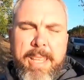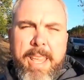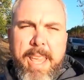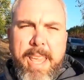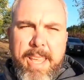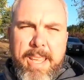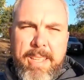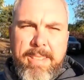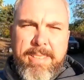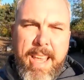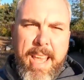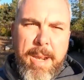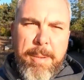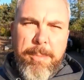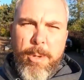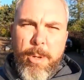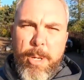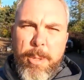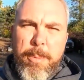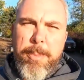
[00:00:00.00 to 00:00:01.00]
Hey, it's Adam
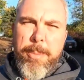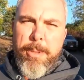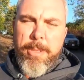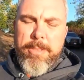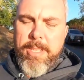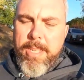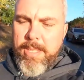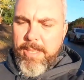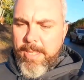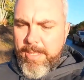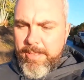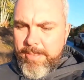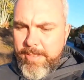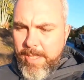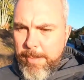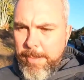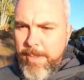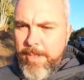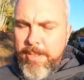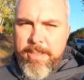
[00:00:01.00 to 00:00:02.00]
Goit with Brookside
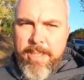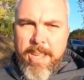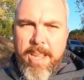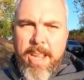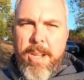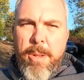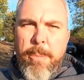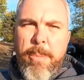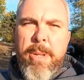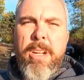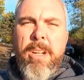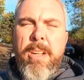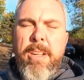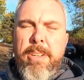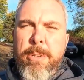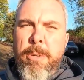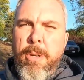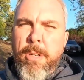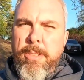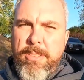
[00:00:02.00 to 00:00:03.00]
Landscape and Design, and we are
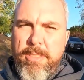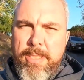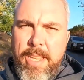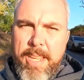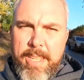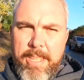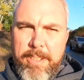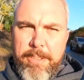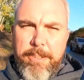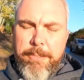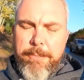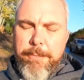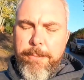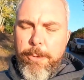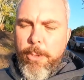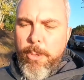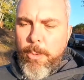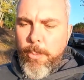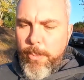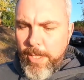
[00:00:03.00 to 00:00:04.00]
into our second
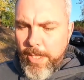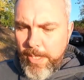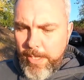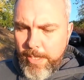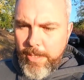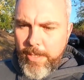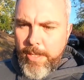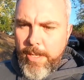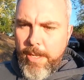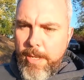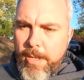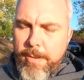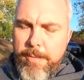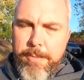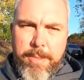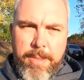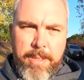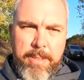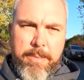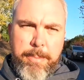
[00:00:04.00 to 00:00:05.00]
full week of
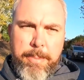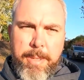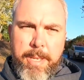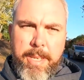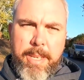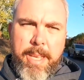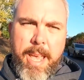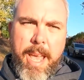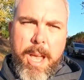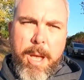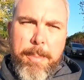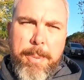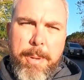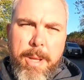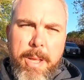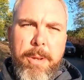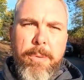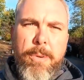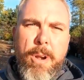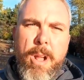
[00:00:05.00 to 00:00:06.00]
this big
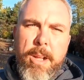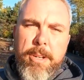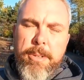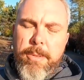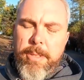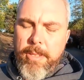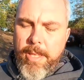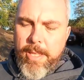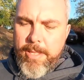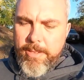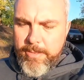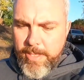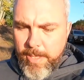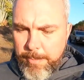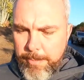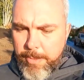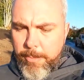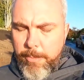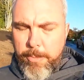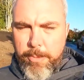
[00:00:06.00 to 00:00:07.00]
alpine rockery
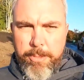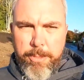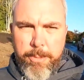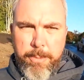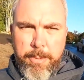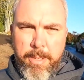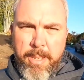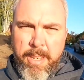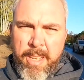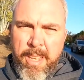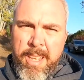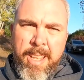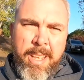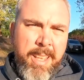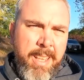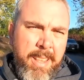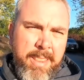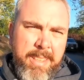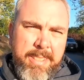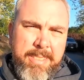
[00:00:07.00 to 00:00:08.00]
landscape that we're doing.
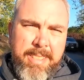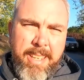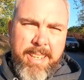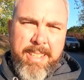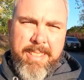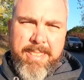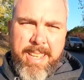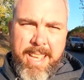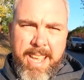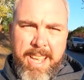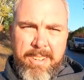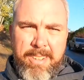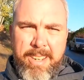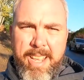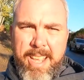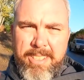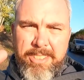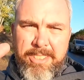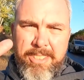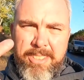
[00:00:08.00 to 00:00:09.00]
The sun is out,
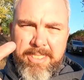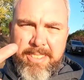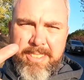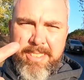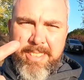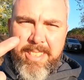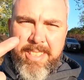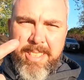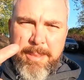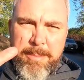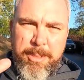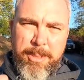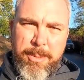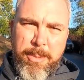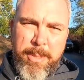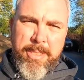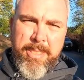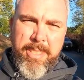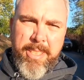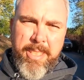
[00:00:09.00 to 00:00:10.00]
as you can see. I'm
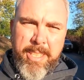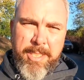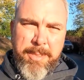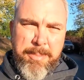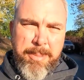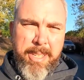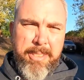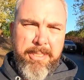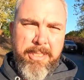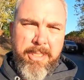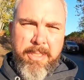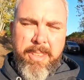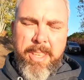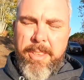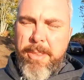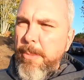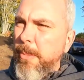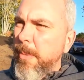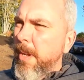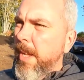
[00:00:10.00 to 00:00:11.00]
squinting. I should probably turn the
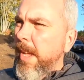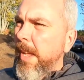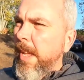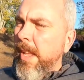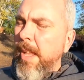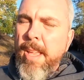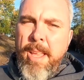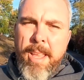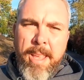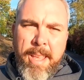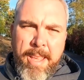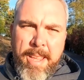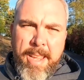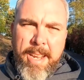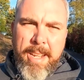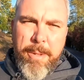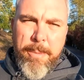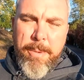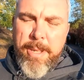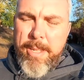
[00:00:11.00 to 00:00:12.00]
other way.
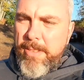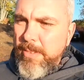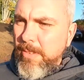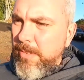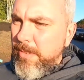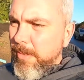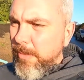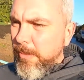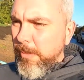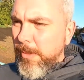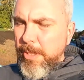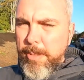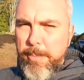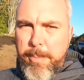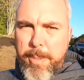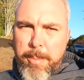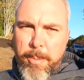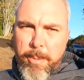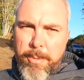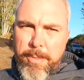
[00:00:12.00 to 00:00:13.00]
Anyways, couldn't
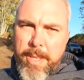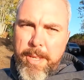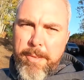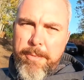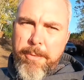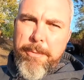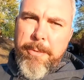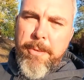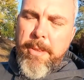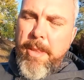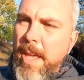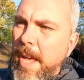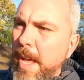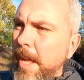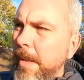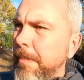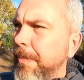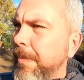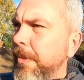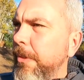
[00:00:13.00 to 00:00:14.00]
be more thankful for that.